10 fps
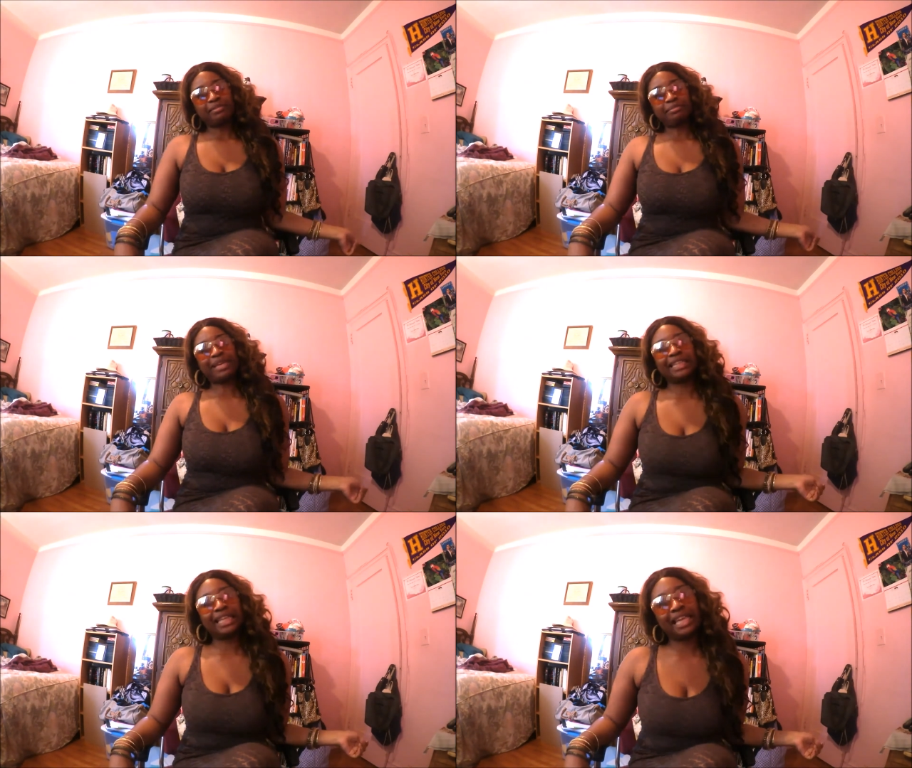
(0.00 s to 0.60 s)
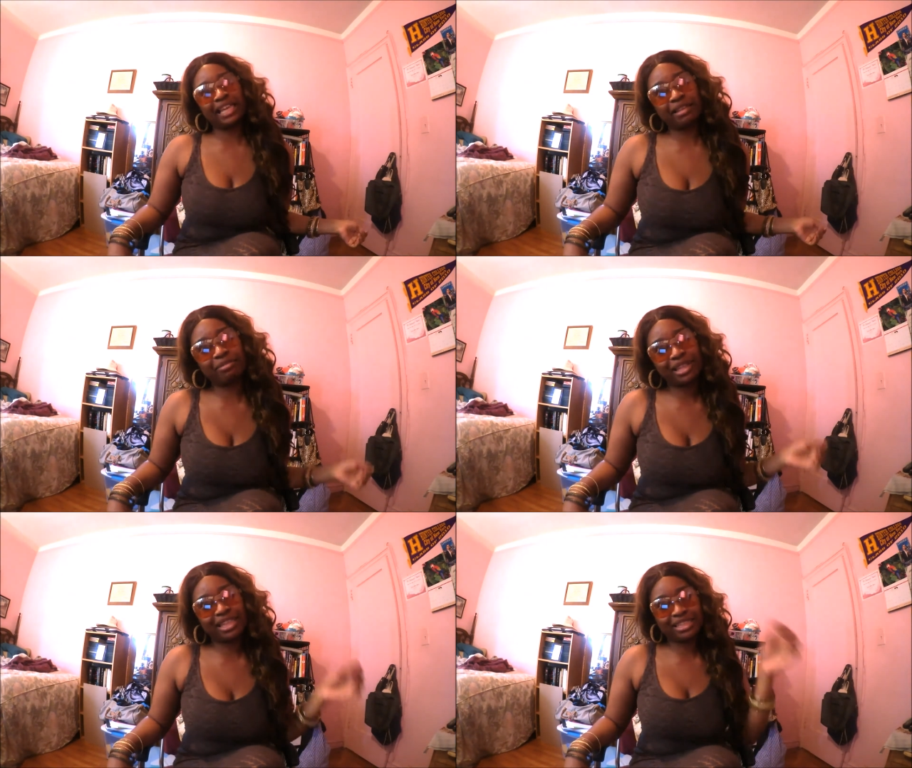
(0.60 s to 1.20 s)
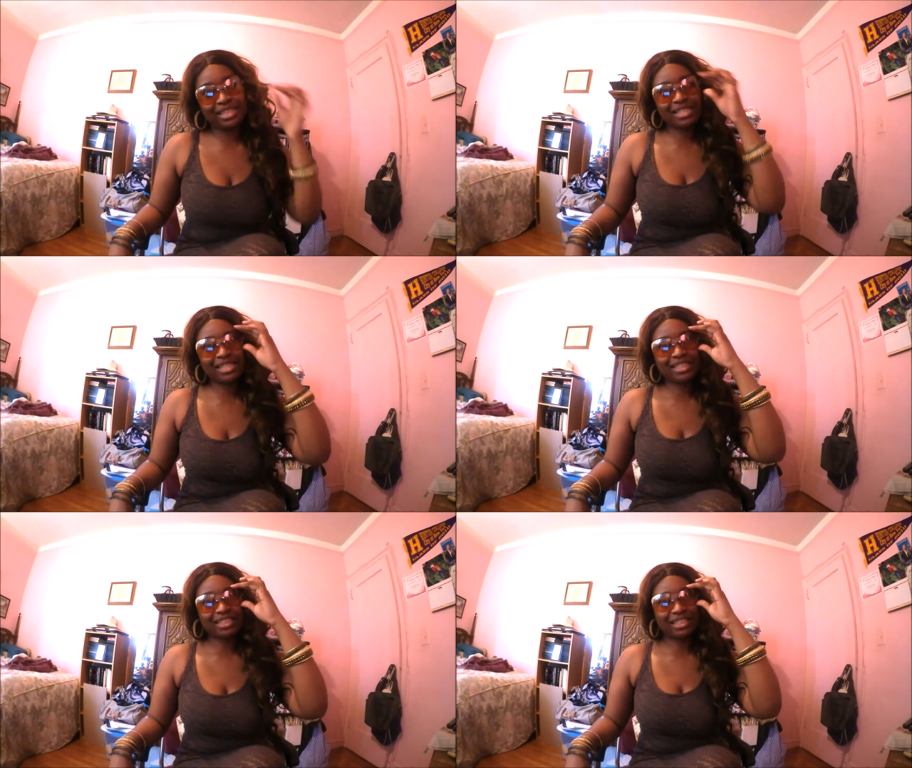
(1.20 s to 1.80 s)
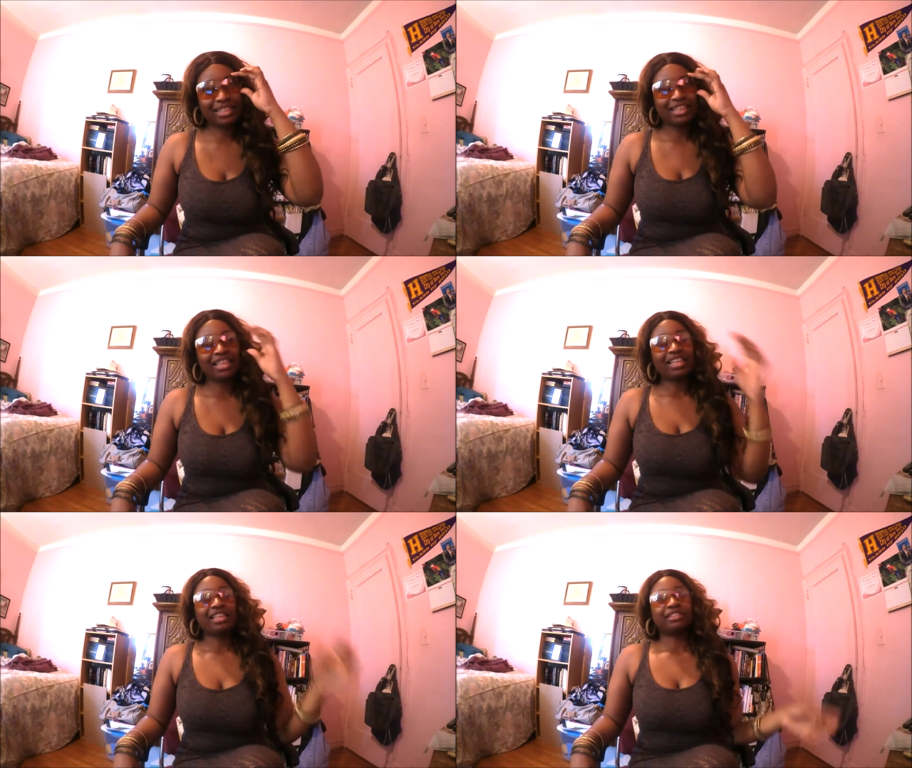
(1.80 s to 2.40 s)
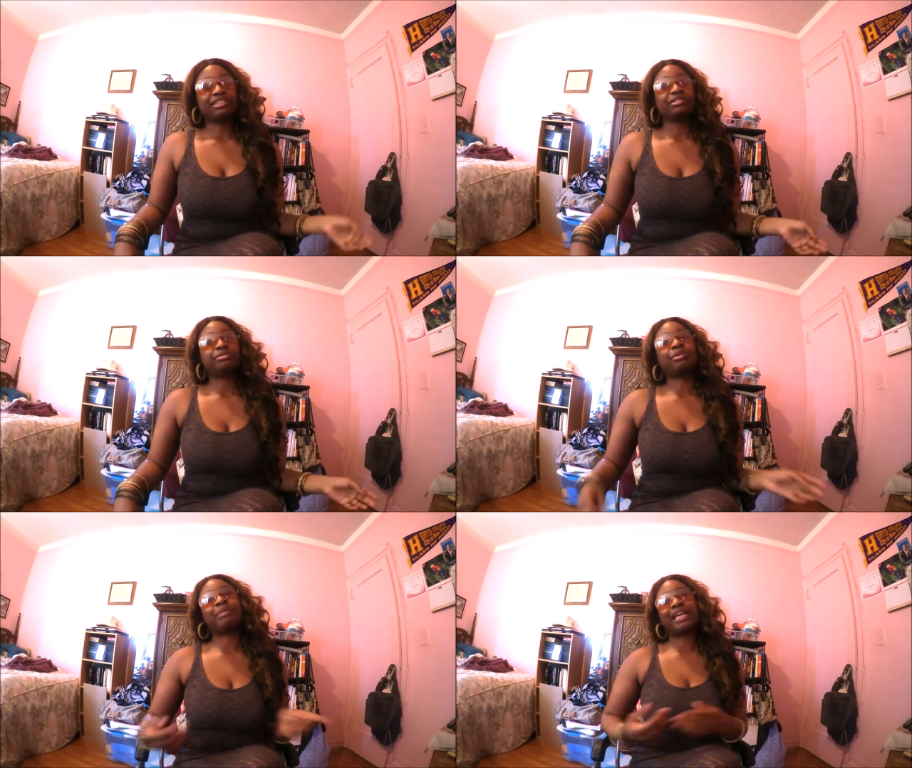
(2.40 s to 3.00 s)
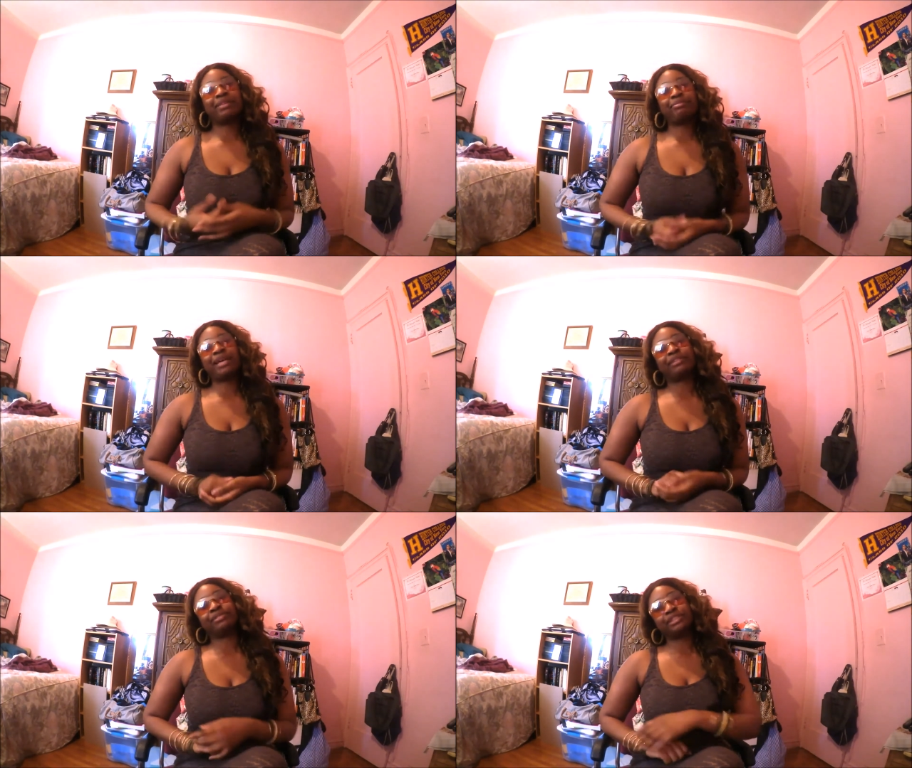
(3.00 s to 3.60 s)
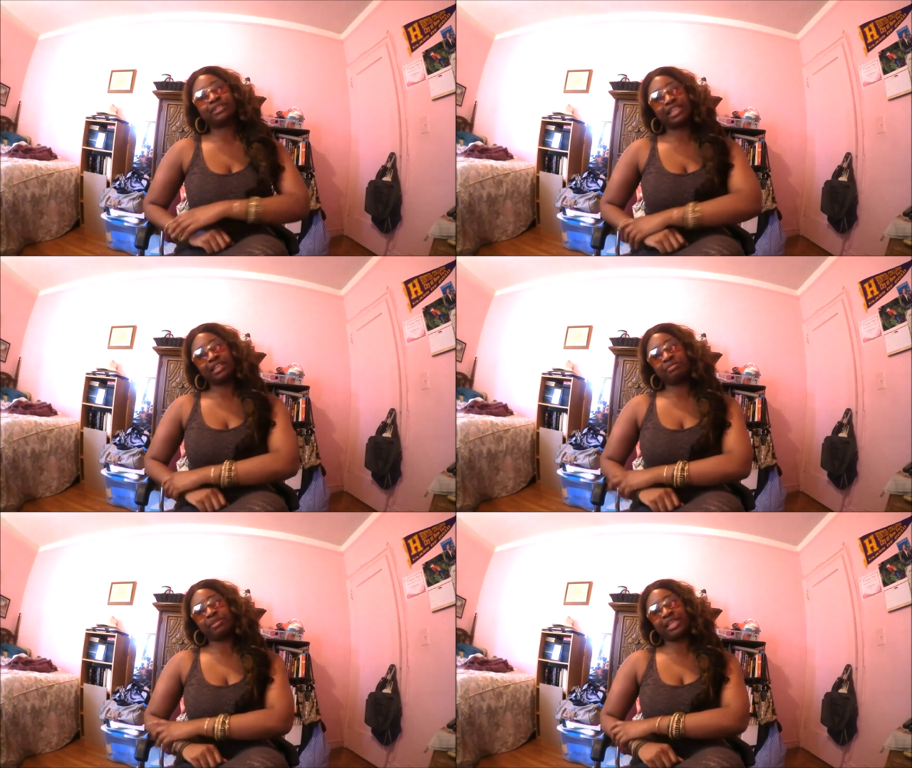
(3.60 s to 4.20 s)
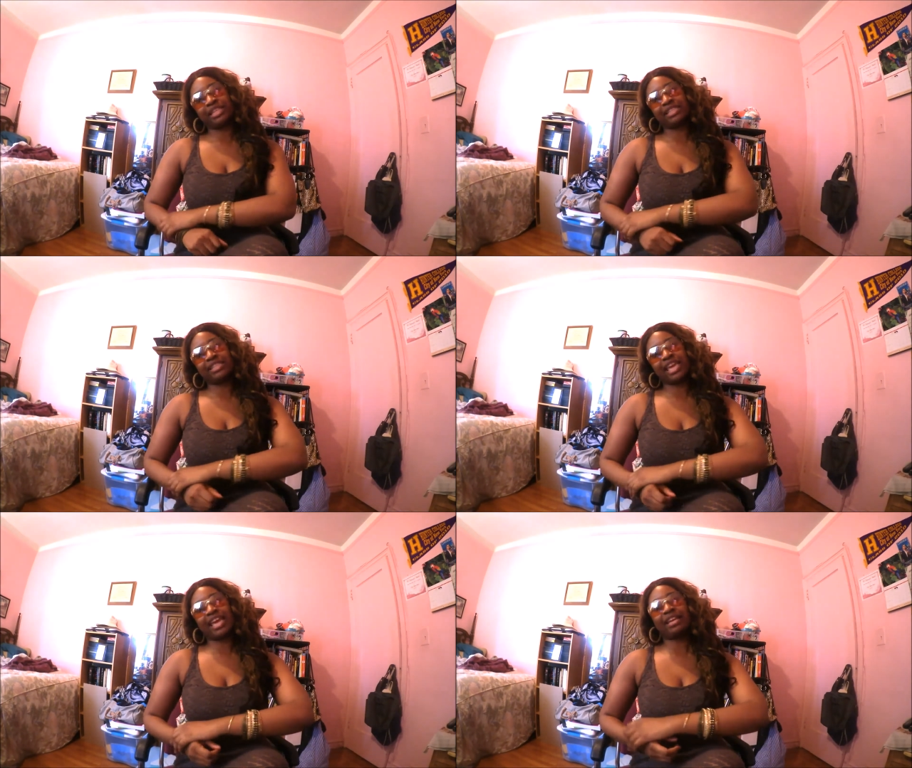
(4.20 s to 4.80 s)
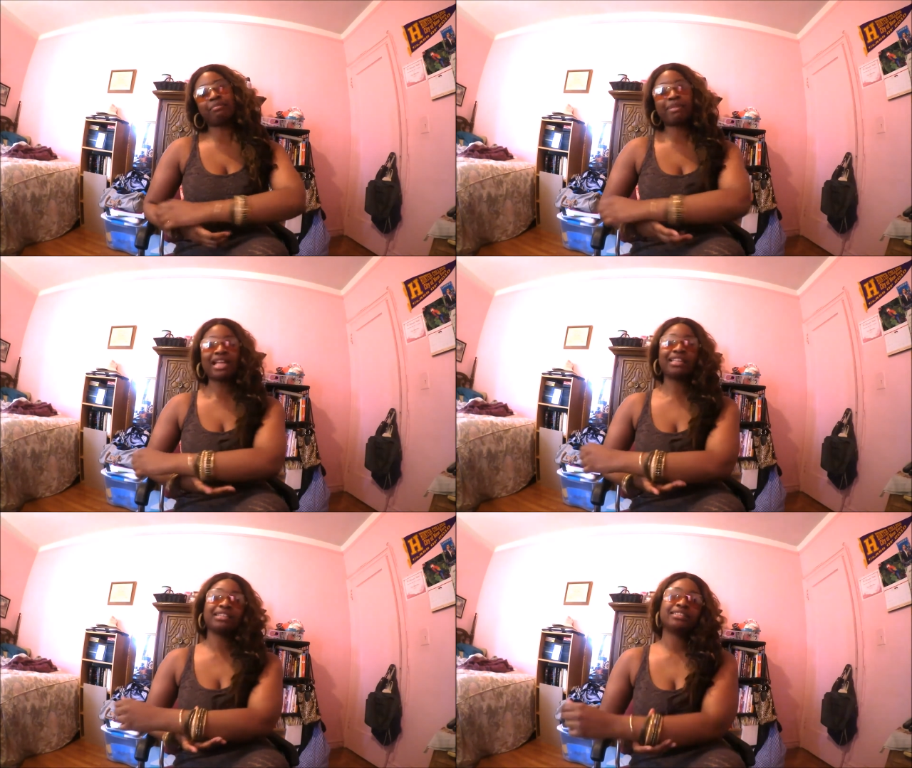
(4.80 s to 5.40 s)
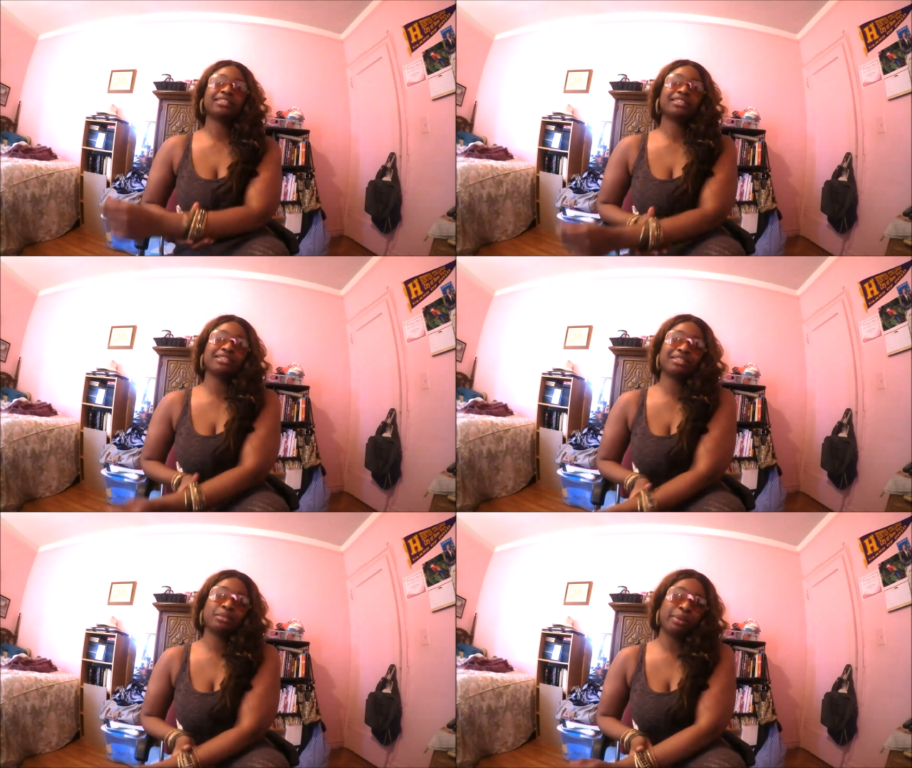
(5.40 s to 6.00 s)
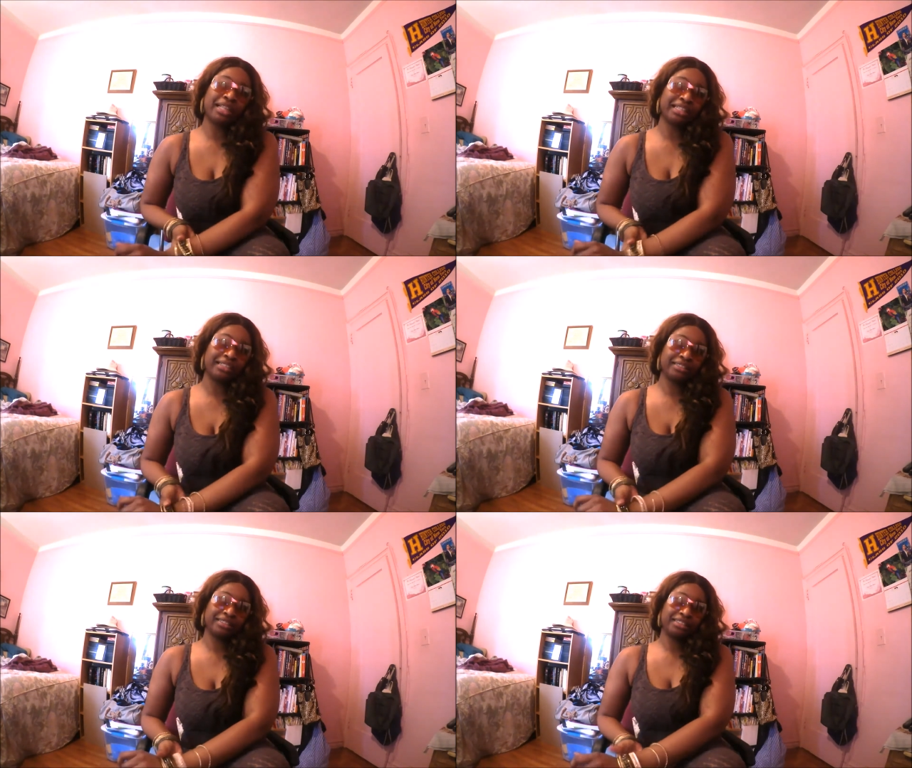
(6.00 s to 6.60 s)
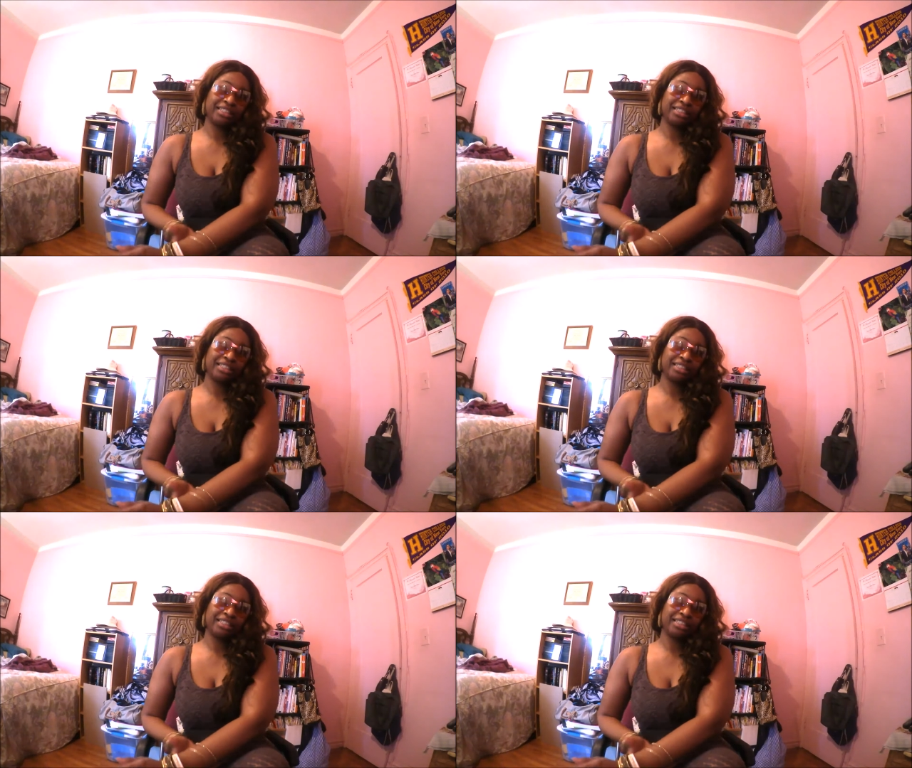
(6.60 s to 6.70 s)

My name is... Well, my real name is Annabella Consuela